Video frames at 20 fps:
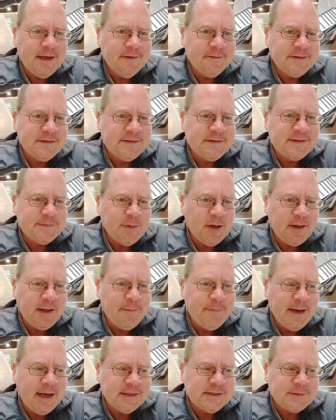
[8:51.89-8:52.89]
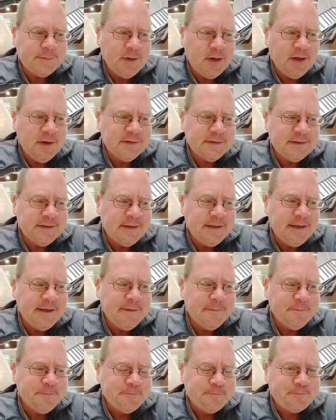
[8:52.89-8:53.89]
smelling bad smells and then
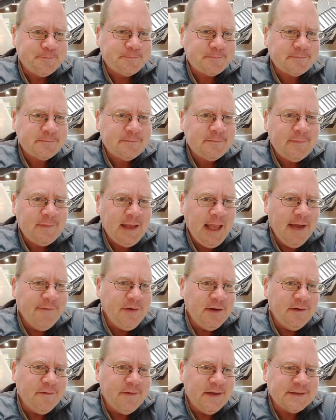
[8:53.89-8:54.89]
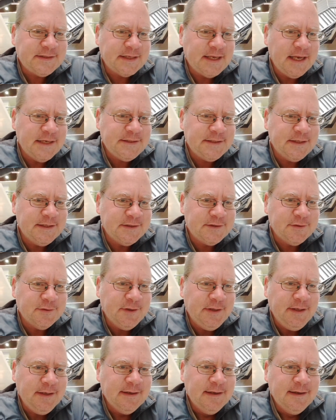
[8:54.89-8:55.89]
having an investigation into
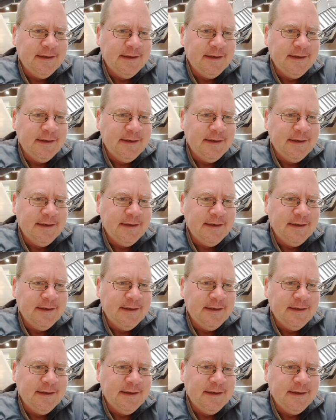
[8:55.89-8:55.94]
it.